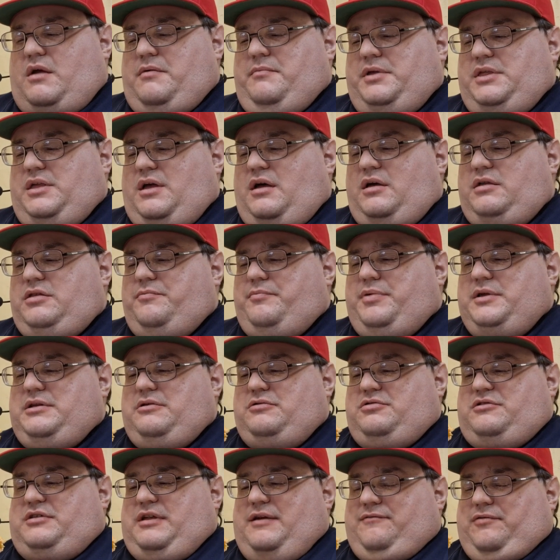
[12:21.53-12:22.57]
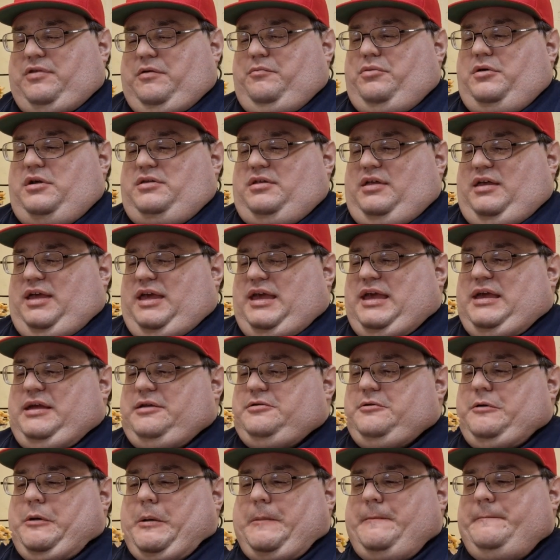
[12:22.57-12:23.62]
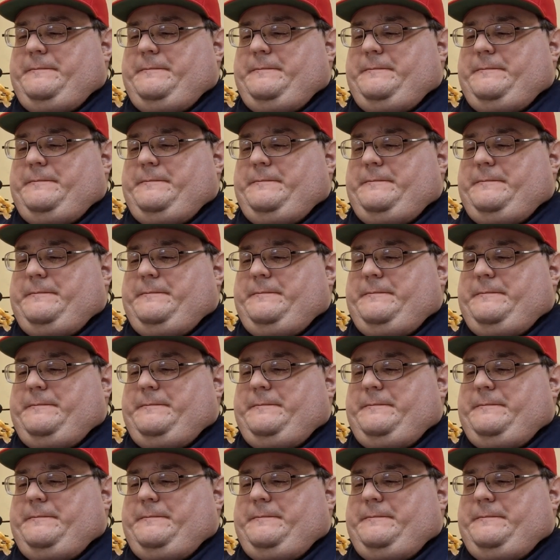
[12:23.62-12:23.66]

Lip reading: I mean, the jalapenos definitely bring the heat.